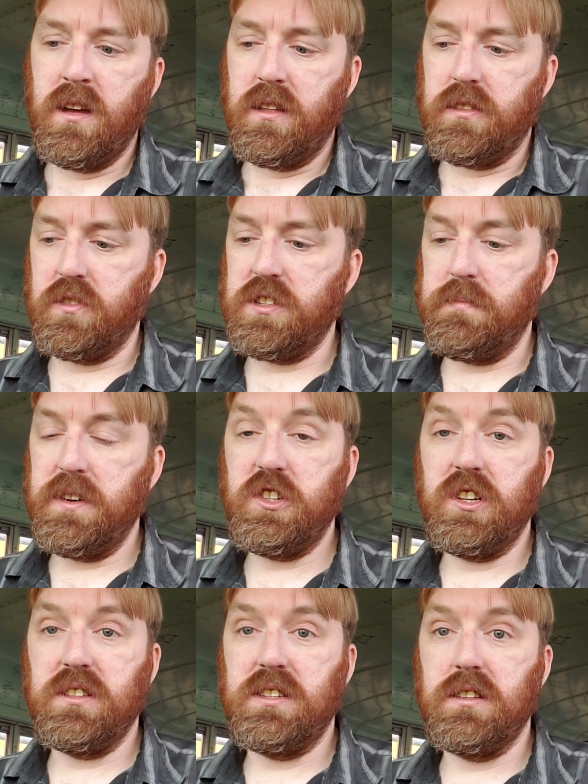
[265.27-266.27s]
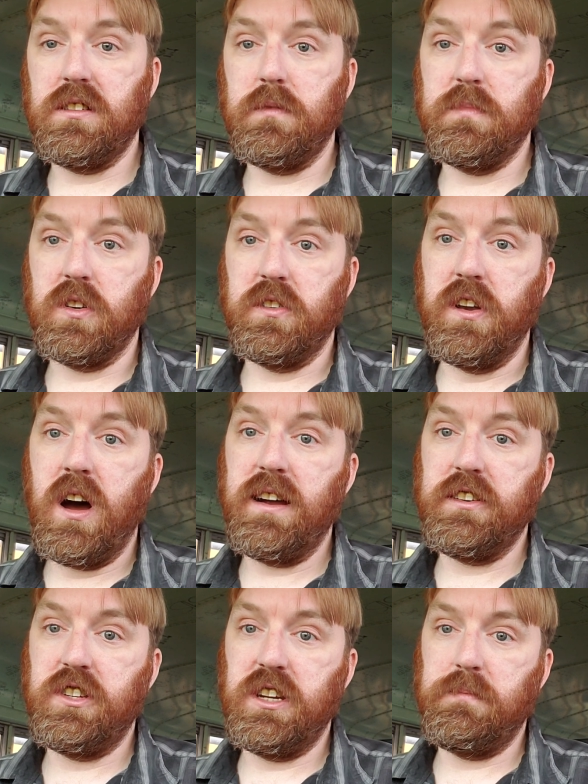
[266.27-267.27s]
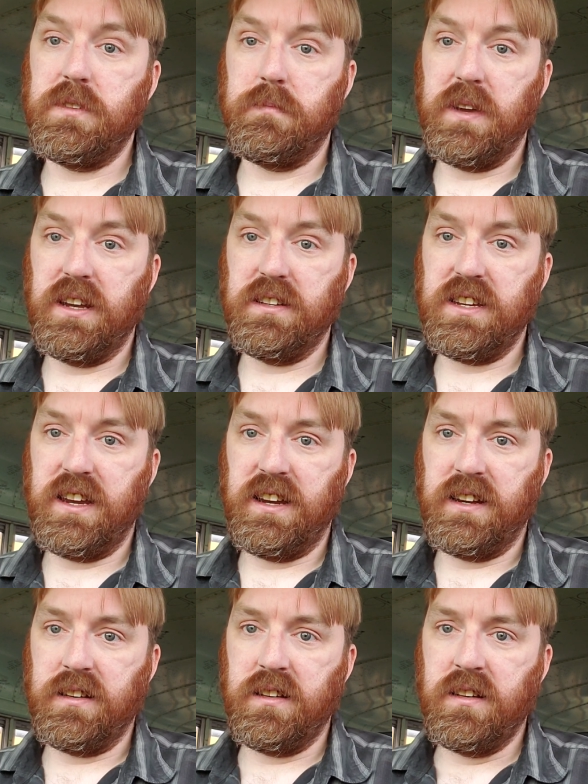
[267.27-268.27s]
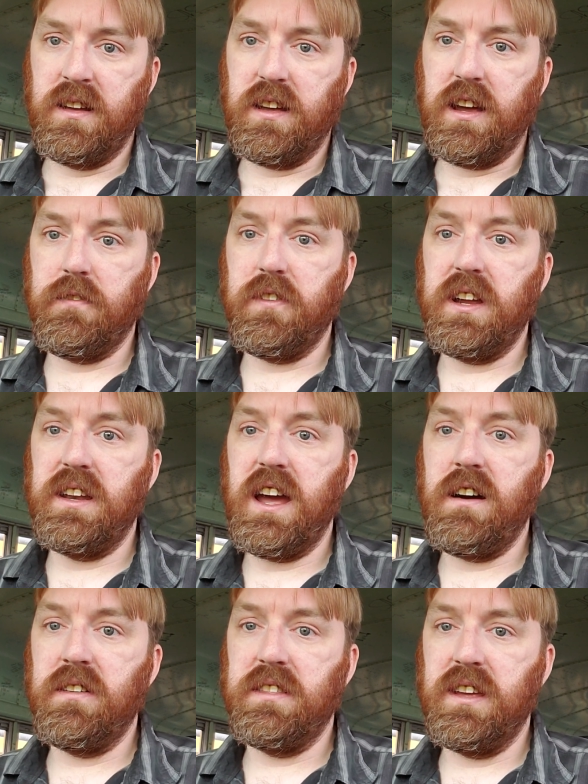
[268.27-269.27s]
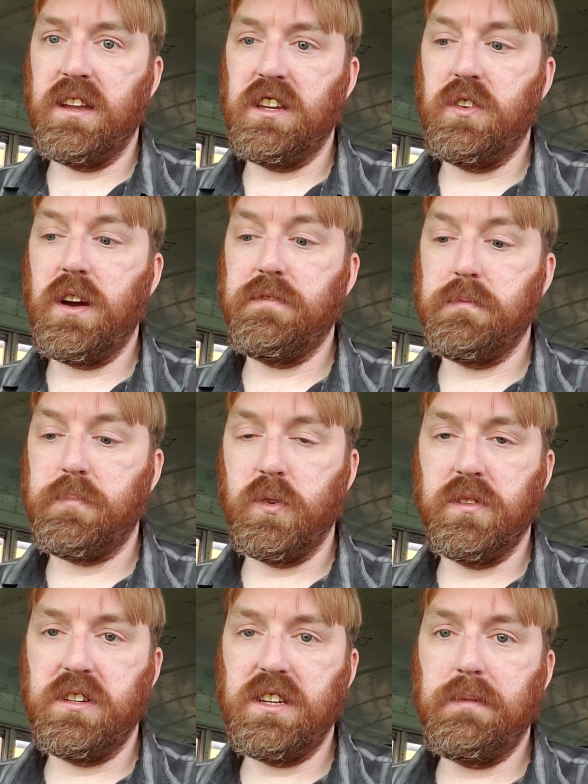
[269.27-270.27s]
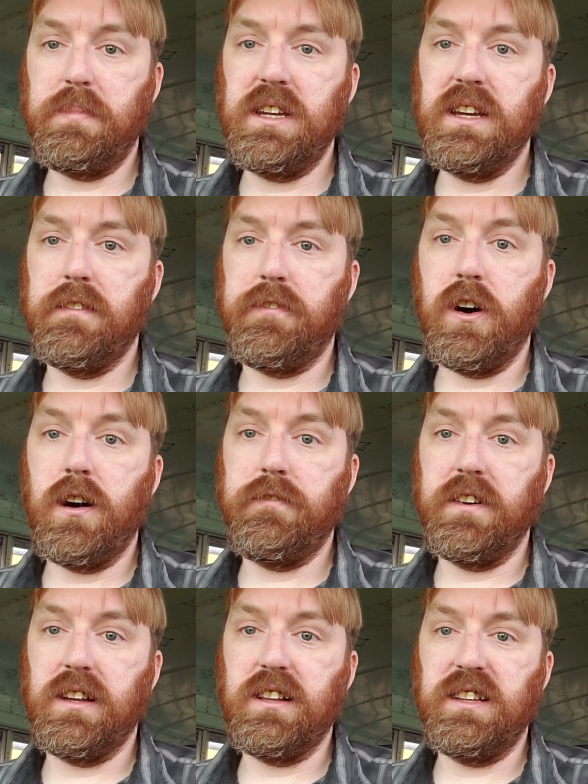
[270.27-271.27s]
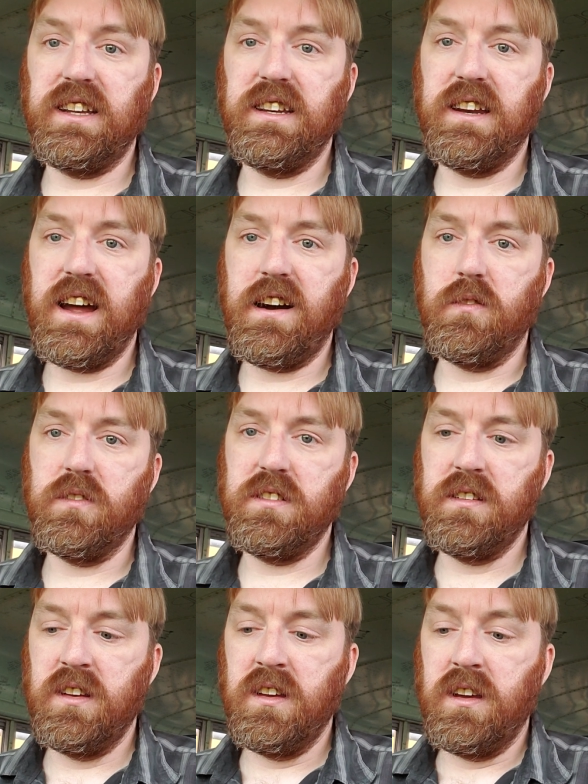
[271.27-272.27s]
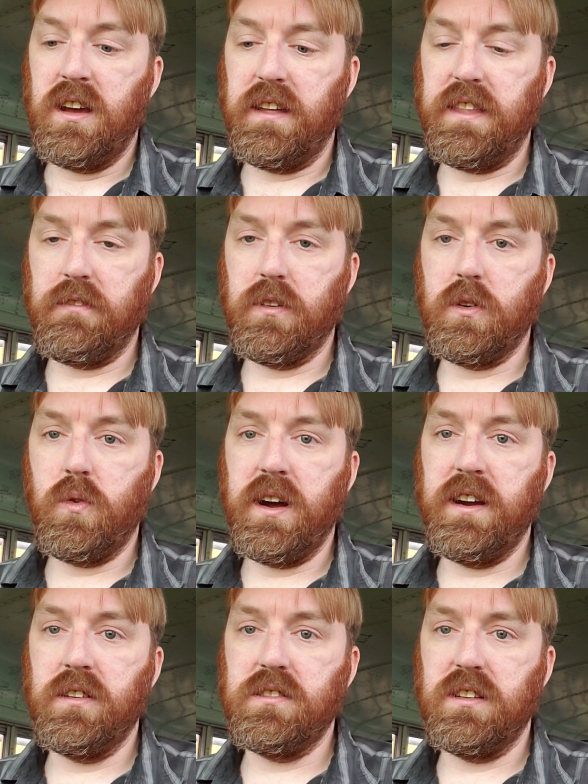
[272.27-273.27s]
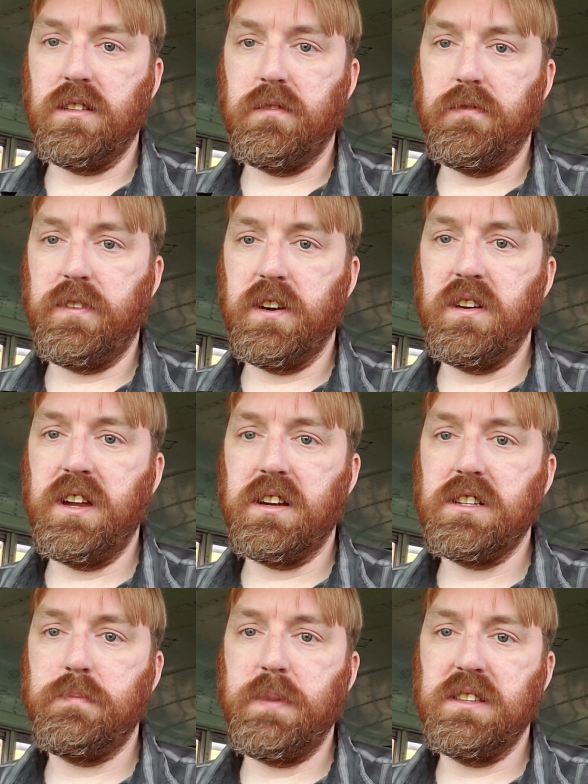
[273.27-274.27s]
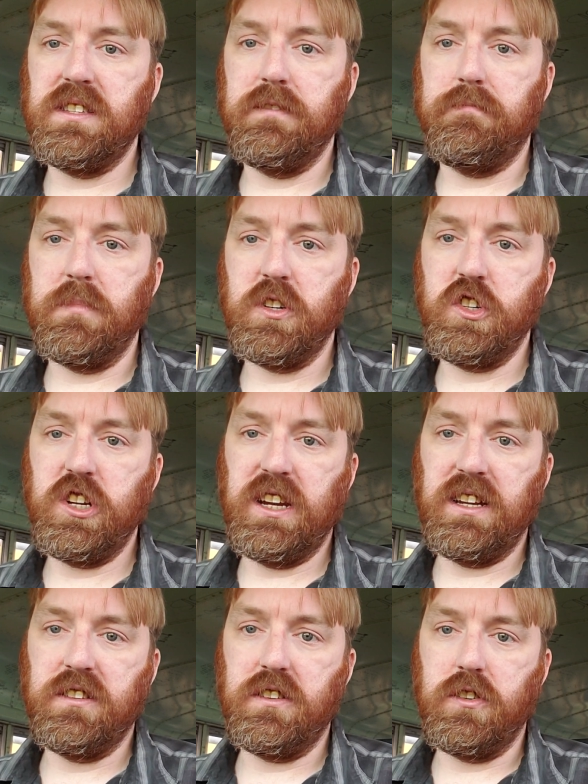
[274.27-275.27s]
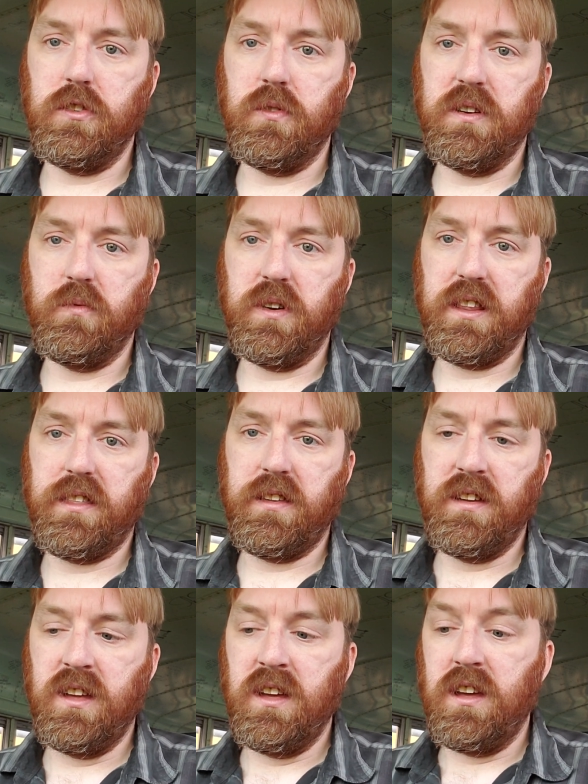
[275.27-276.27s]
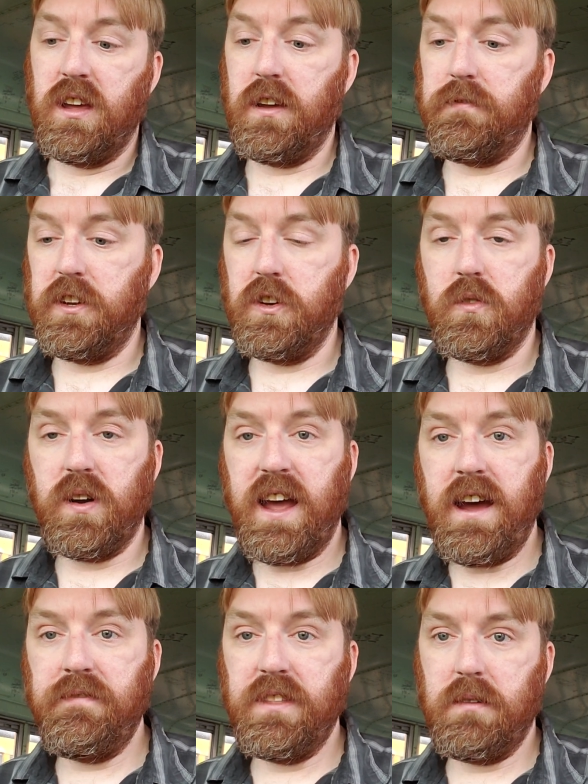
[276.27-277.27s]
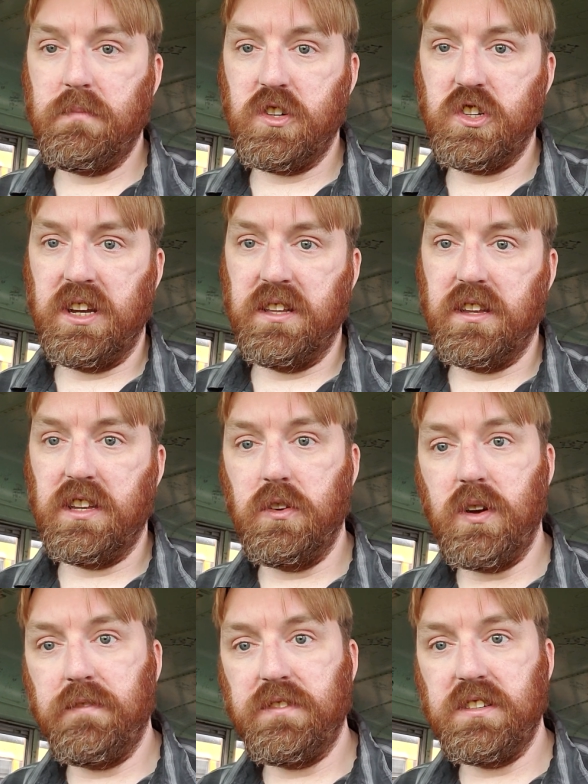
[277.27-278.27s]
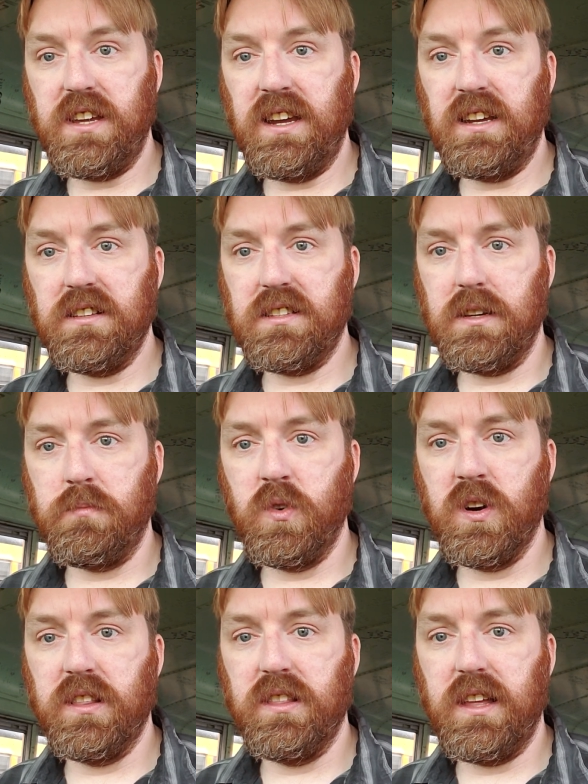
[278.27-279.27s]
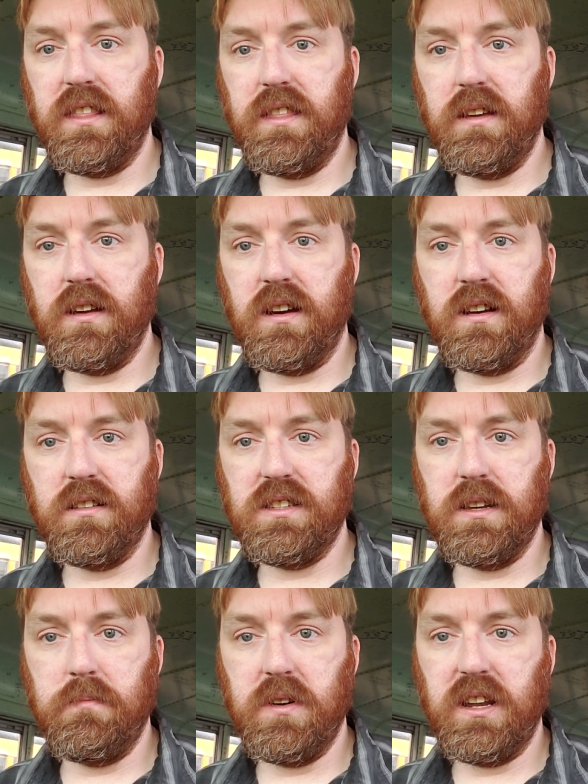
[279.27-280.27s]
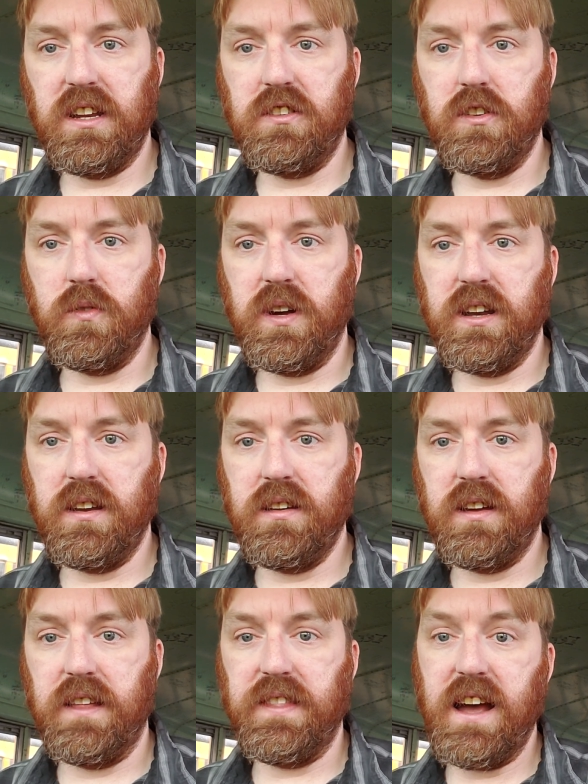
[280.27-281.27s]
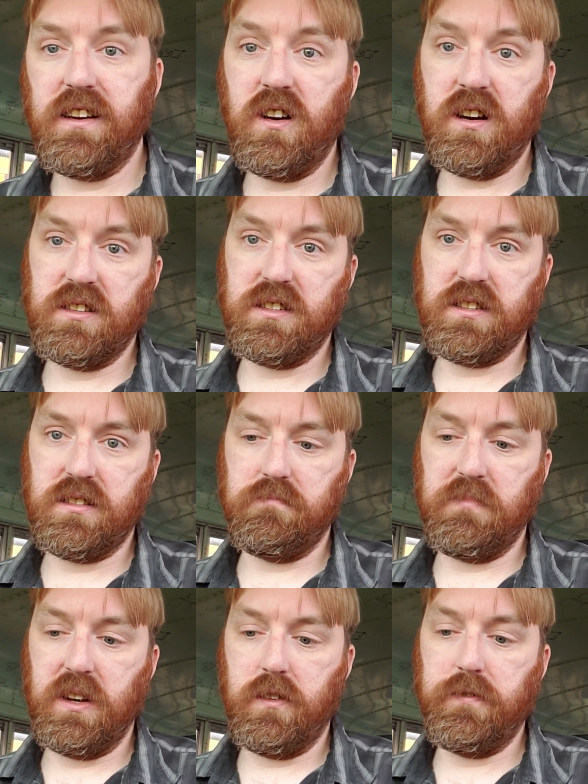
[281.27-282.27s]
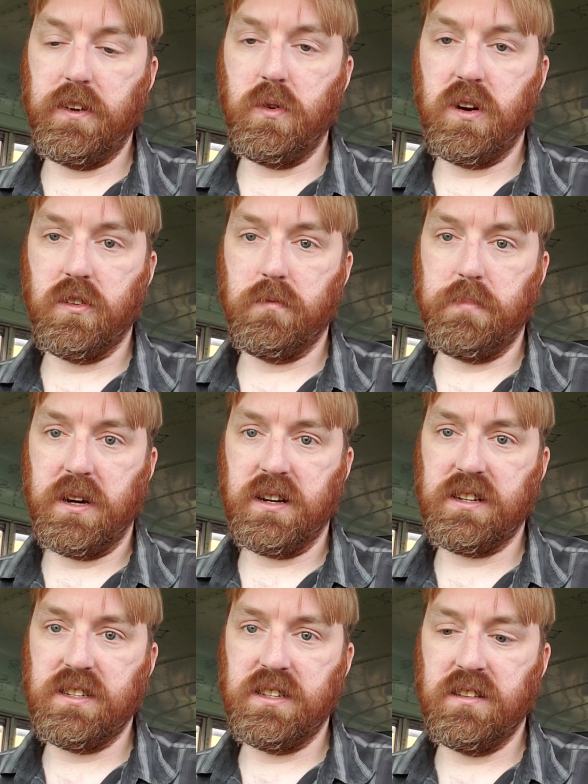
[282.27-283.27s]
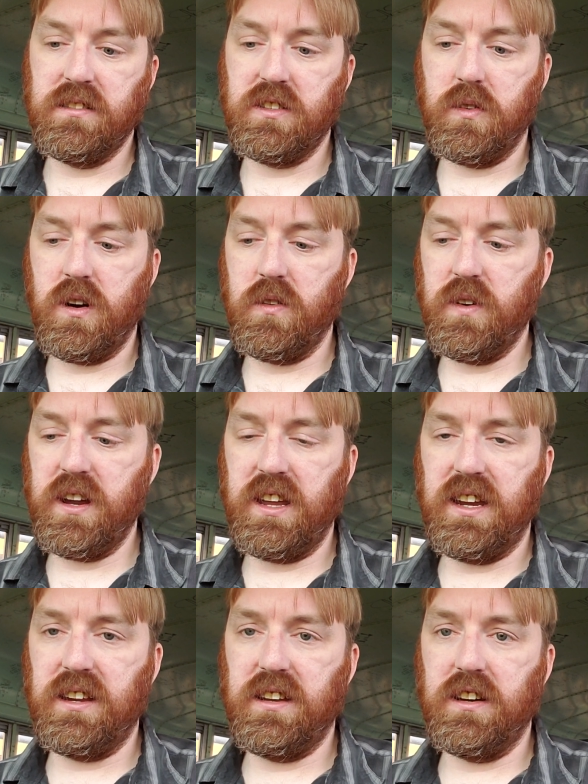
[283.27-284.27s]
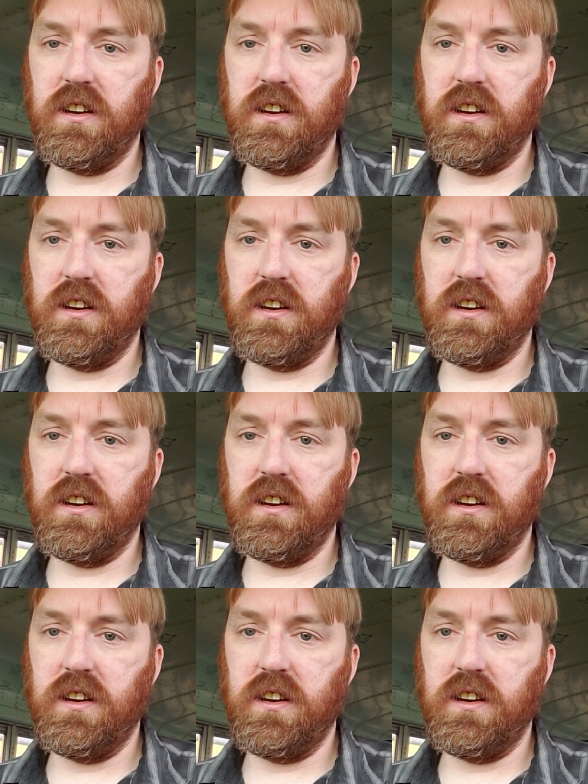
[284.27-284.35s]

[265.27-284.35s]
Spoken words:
Those emissions systems are not cheap to maintain. Every now and then you have to pull the DPF off and clean it out. And that requires a very expensive machine to do it with. If you don't have that machine, then you have to take it somewhere and let somebody do it. And that costs, a few $100. So already,